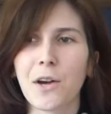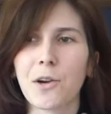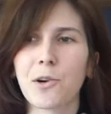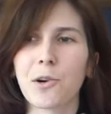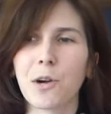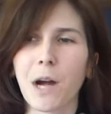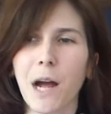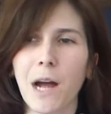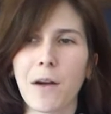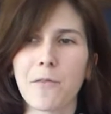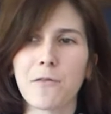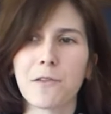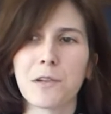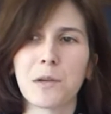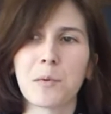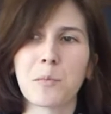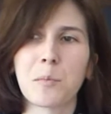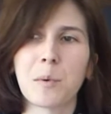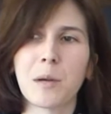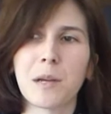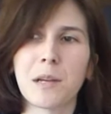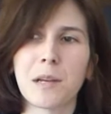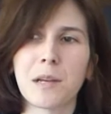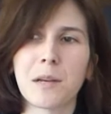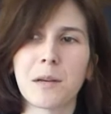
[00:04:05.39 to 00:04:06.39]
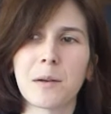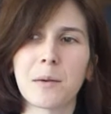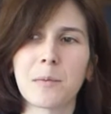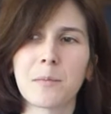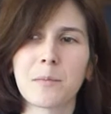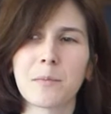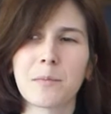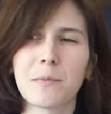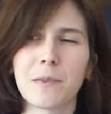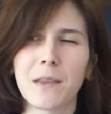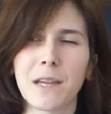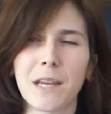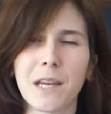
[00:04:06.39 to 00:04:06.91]
who haven't been
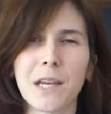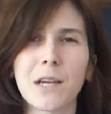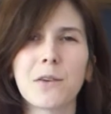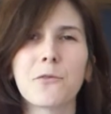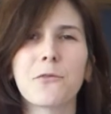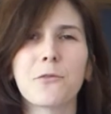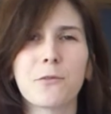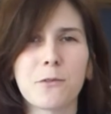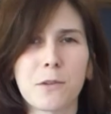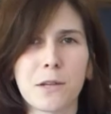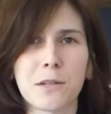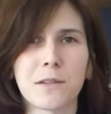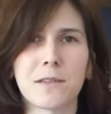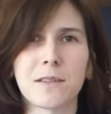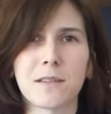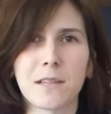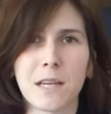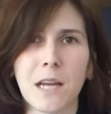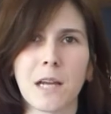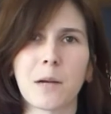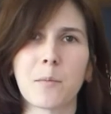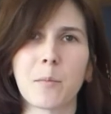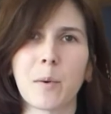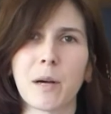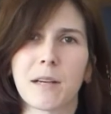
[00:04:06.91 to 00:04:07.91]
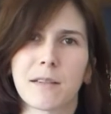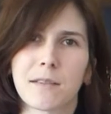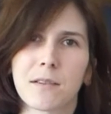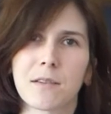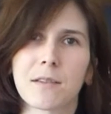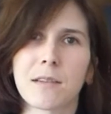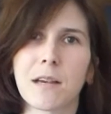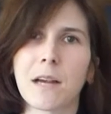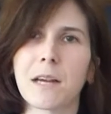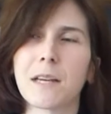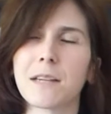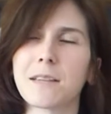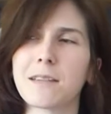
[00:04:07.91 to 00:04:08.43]
influenced yet by
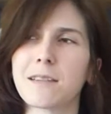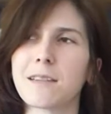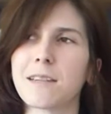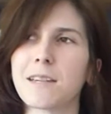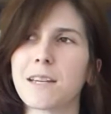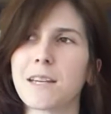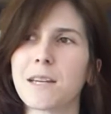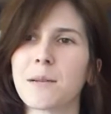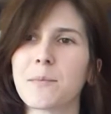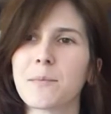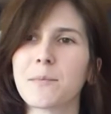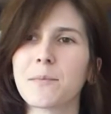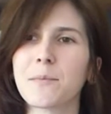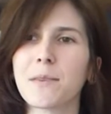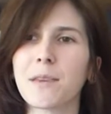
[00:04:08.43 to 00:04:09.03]
society,